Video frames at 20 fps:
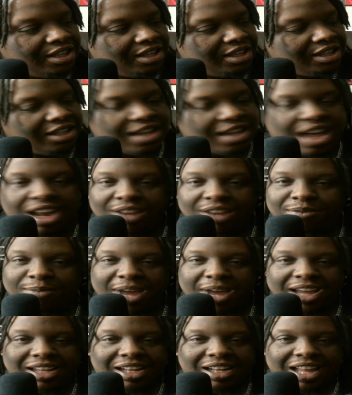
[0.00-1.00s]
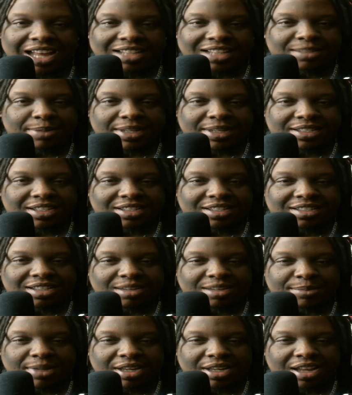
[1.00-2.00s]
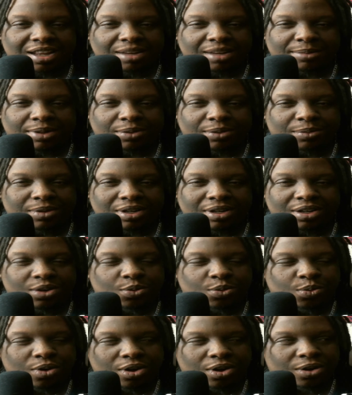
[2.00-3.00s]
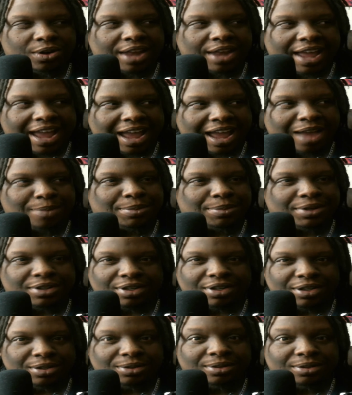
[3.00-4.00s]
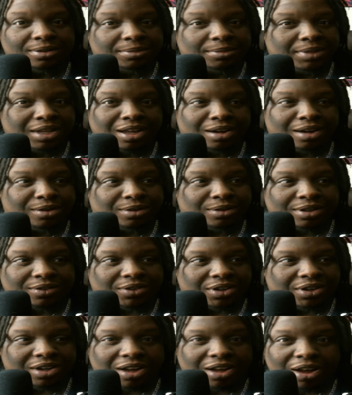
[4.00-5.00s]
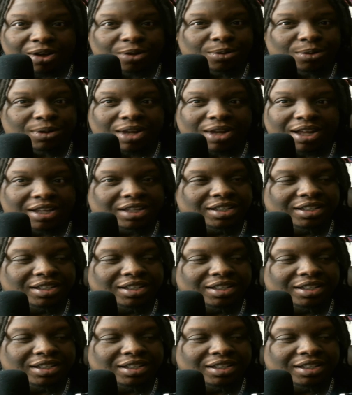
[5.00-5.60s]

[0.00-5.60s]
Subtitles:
God, if my classmates could see me now, they'd be like, what in the world happened, dude? I'm like, I don't even know. Like,